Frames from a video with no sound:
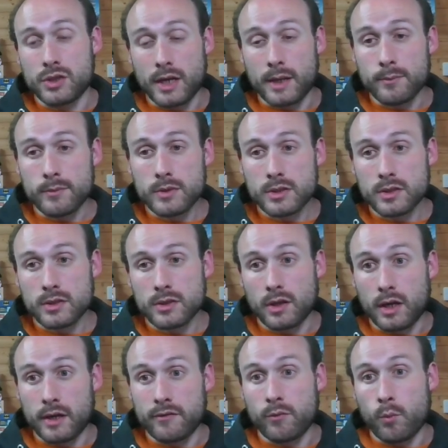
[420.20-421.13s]
gems
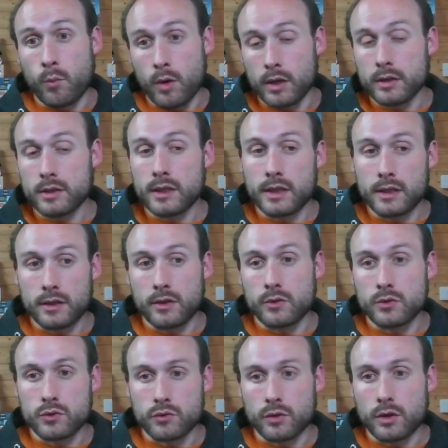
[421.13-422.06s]
that I've won in
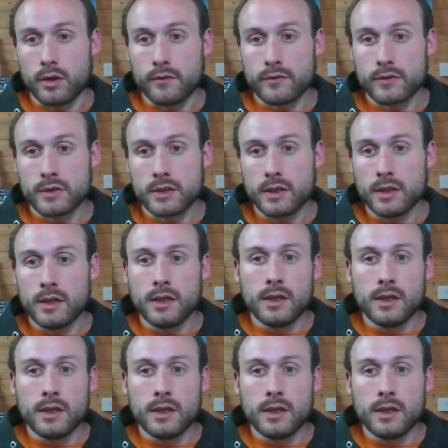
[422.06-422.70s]
those drafts.